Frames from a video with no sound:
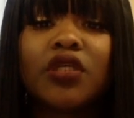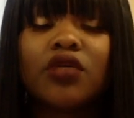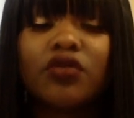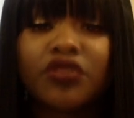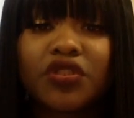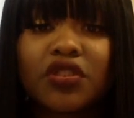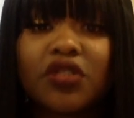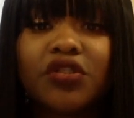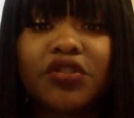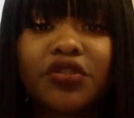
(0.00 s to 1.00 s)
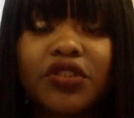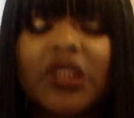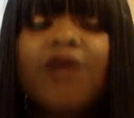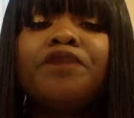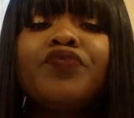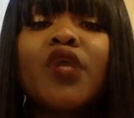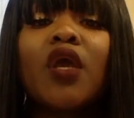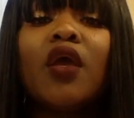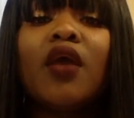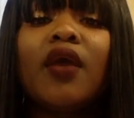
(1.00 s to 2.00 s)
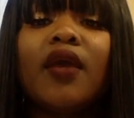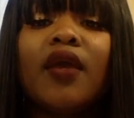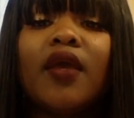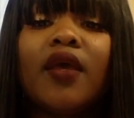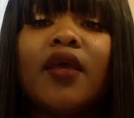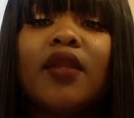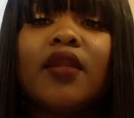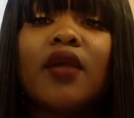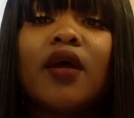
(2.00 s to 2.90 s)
in Ocean City, Jersey, and